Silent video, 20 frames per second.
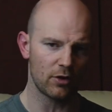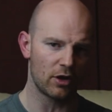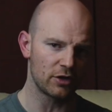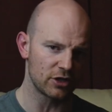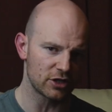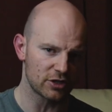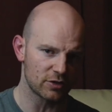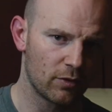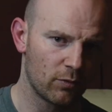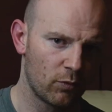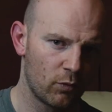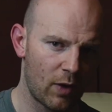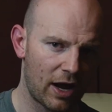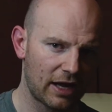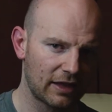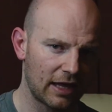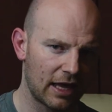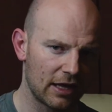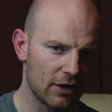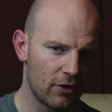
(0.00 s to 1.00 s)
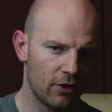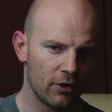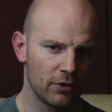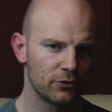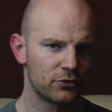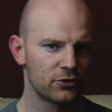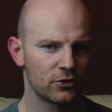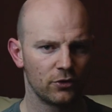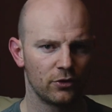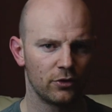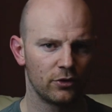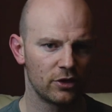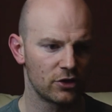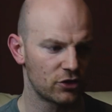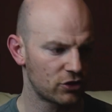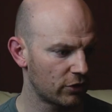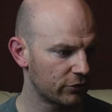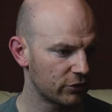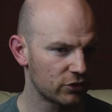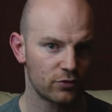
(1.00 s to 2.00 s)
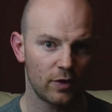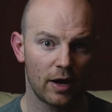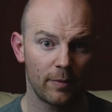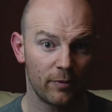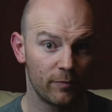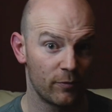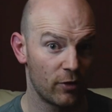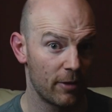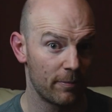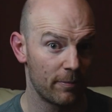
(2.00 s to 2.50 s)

I just whack that onto the shoulder strap of my